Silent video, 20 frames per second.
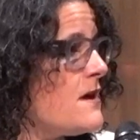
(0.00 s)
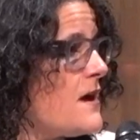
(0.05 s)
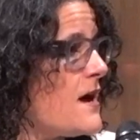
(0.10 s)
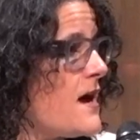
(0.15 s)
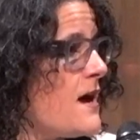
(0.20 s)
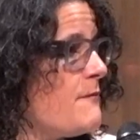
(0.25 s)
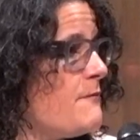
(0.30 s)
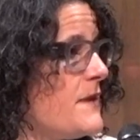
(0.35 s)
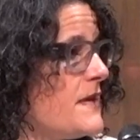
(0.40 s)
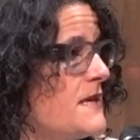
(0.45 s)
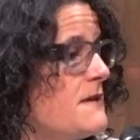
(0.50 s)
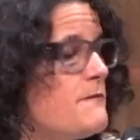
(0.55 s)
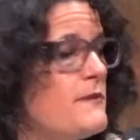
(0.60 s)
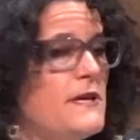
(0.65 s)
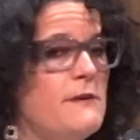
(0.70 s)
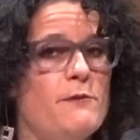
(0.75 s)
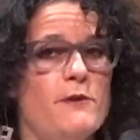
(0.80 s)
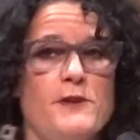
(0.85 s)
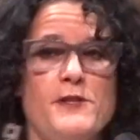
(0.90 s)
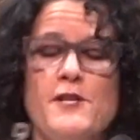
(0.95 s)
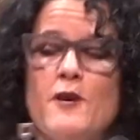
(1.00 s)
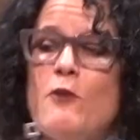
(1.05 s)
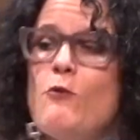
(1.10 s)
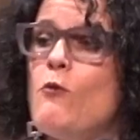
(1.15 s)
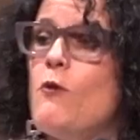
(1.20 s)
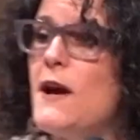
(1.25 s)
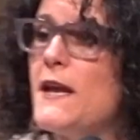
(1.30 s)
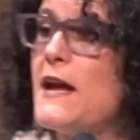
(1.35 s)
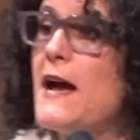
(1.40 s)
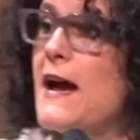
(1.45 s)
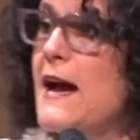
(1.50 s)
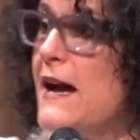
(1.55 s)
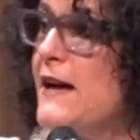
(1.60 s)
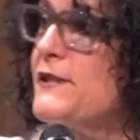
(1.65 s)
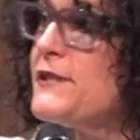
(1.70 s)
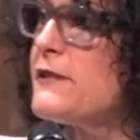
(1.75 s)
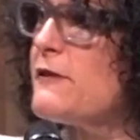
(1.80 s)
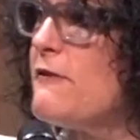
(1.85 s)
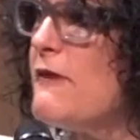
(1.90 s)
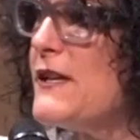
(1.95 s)
Many people don't want to
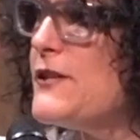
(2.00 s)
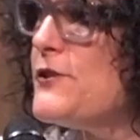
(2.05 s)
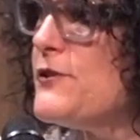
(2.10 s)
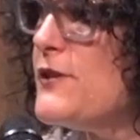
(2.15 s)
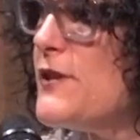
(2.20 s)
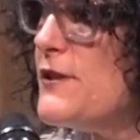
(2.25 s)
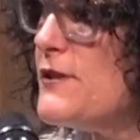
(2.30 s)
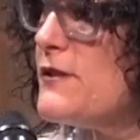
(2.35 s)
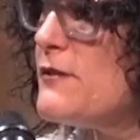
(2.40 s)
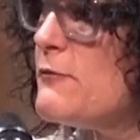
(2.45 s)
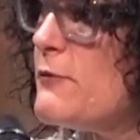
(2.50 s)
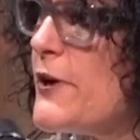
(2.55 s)
ask questions.